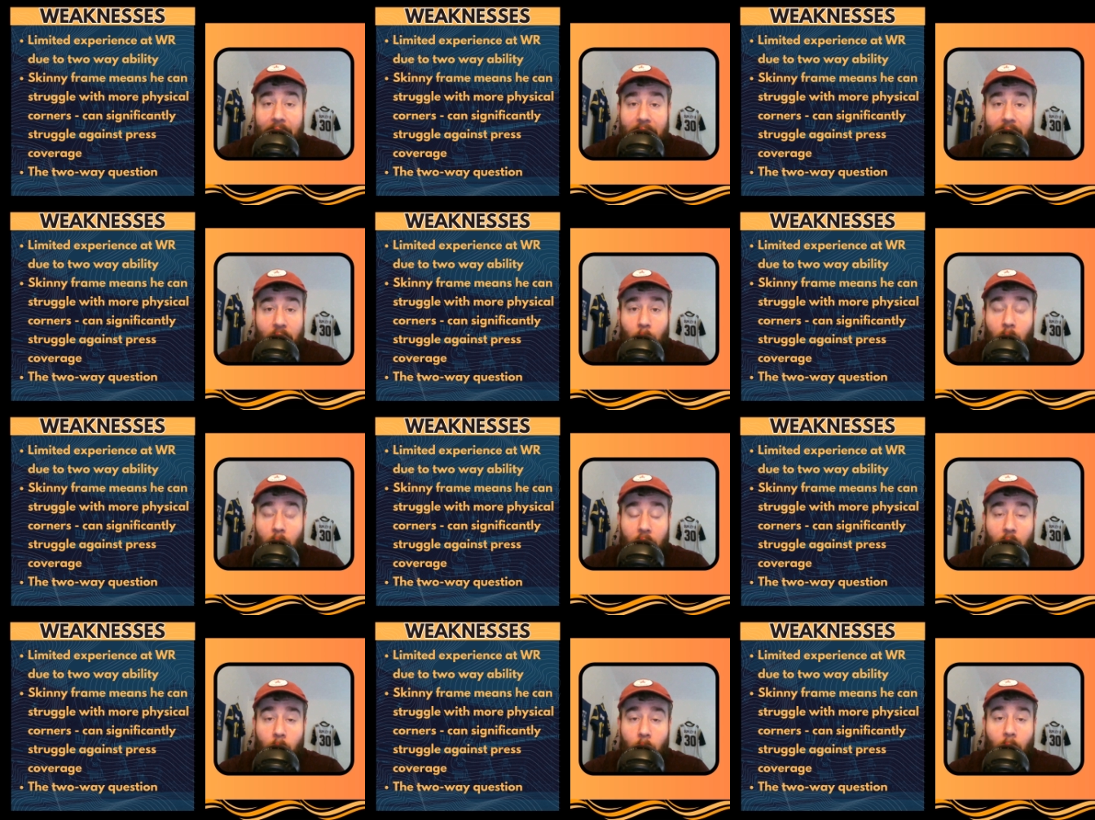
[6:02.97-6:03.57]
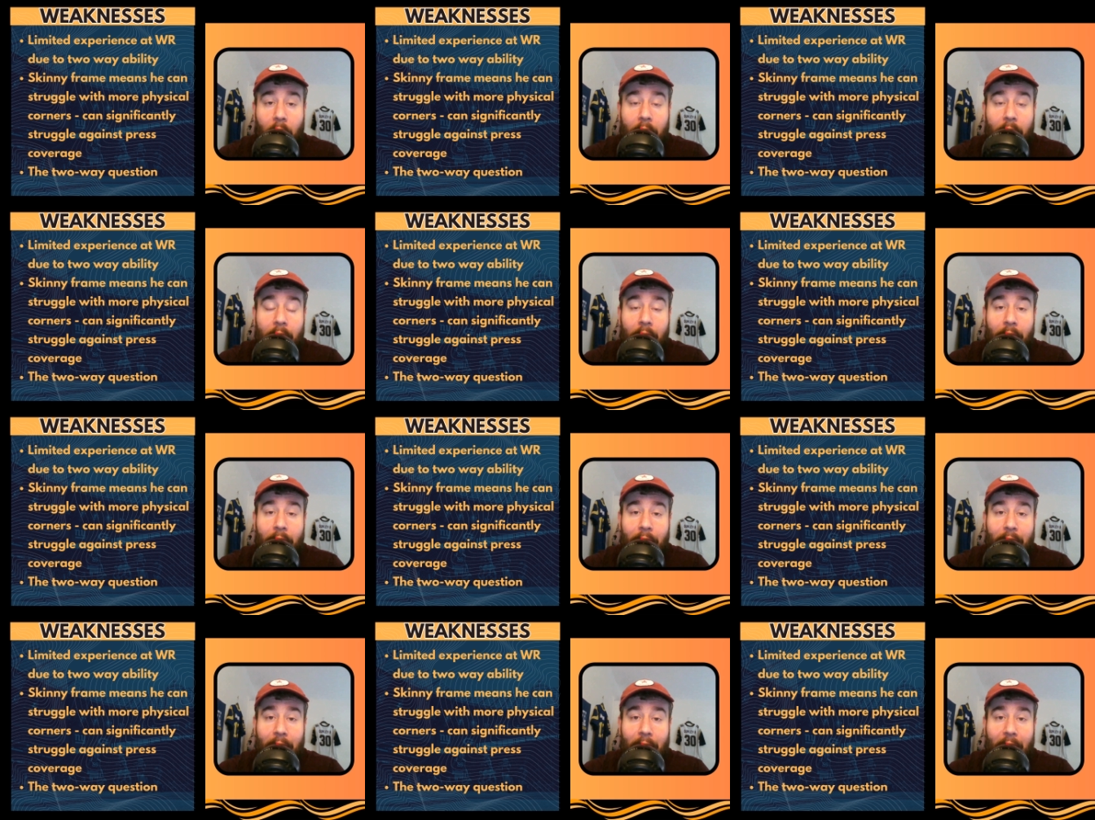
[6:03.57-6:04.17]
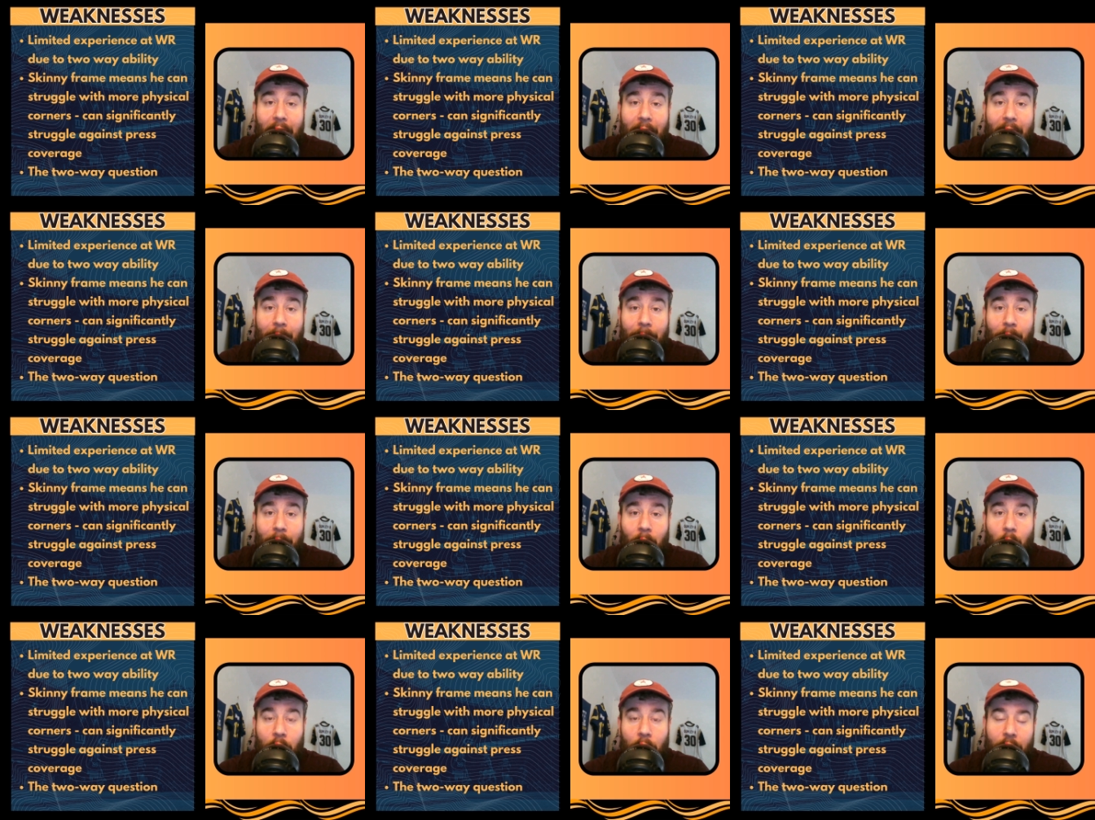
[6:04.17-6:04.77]
the 101,
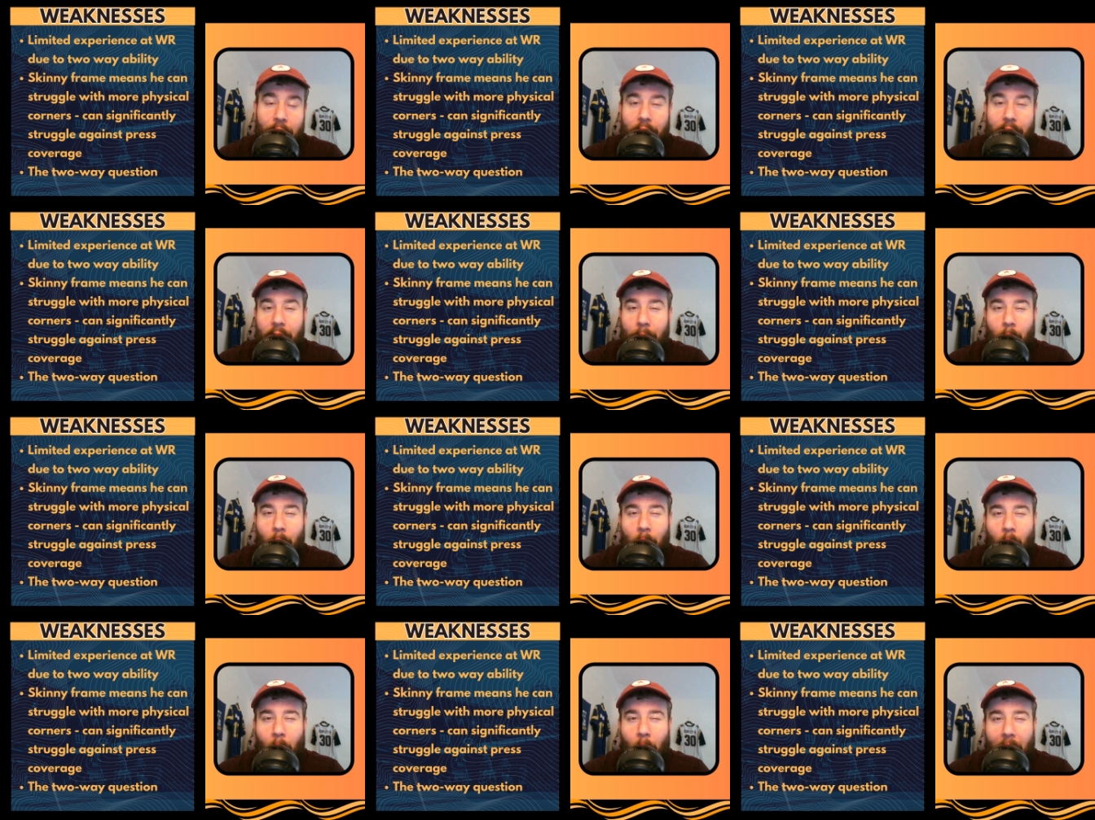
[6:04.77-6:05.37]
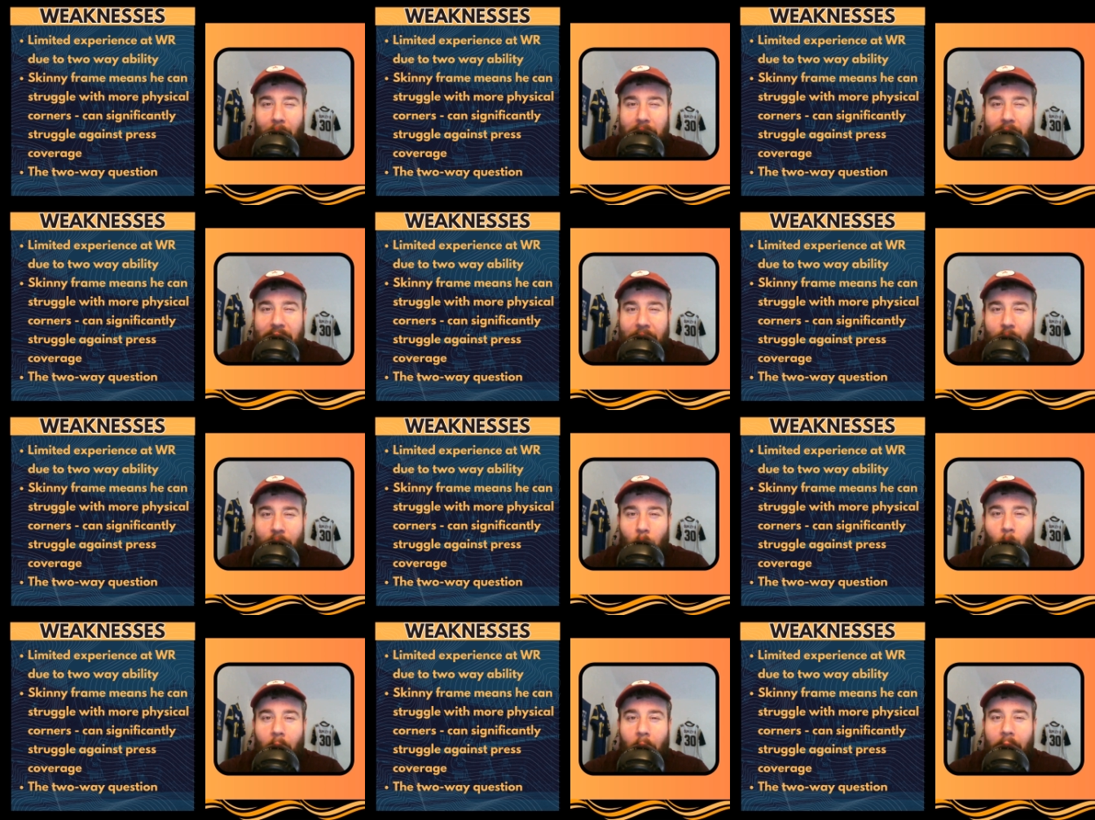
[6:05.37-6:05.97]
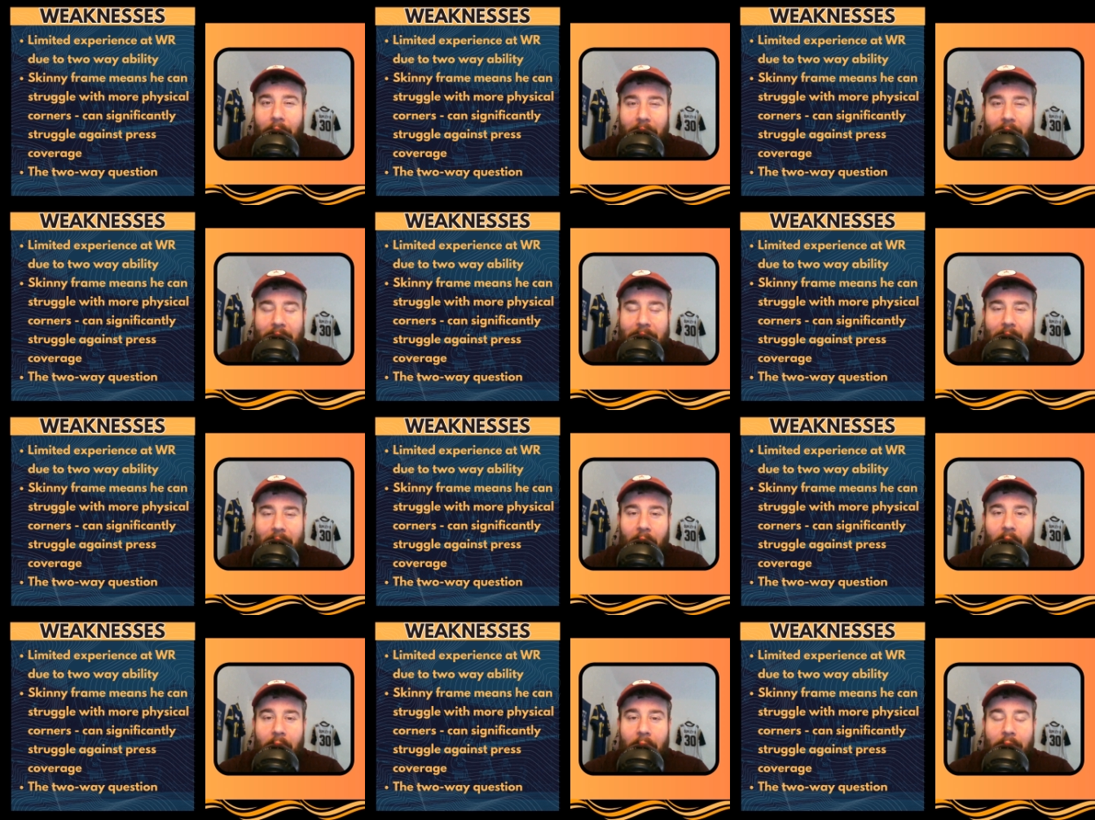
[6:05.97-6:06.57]
or the wide receiver 1 in this
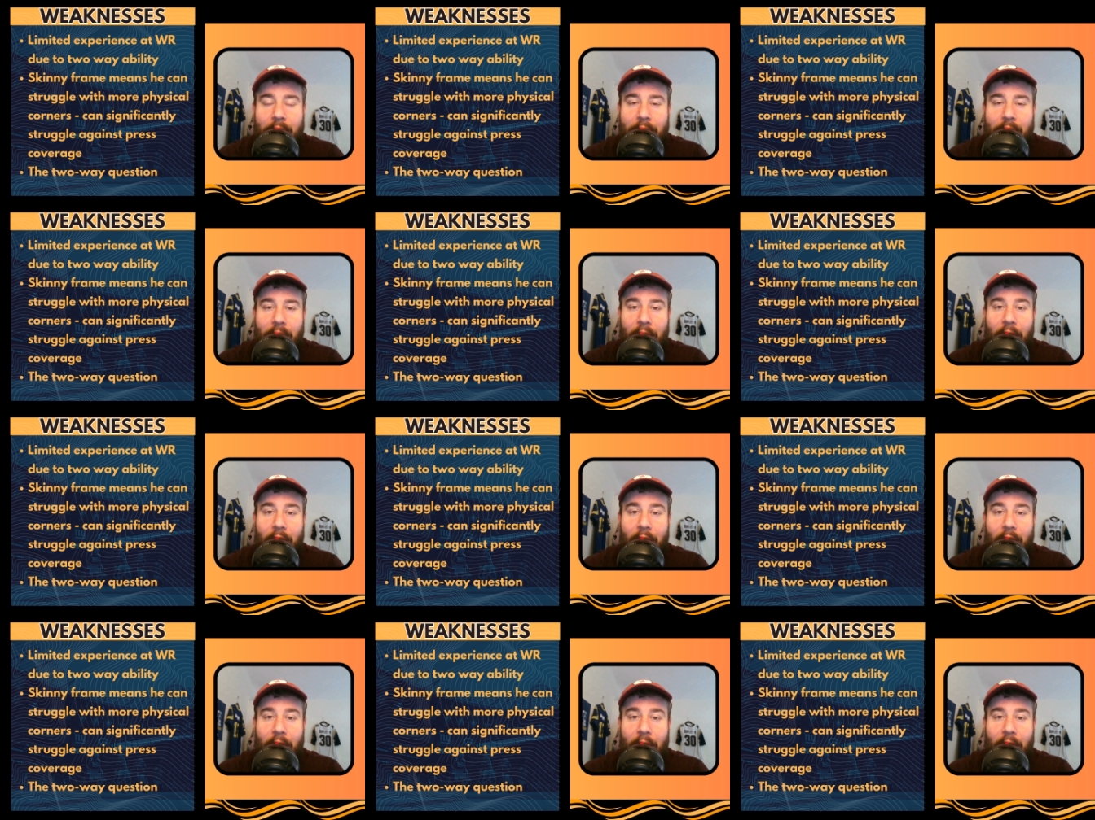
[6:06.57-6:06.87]
class.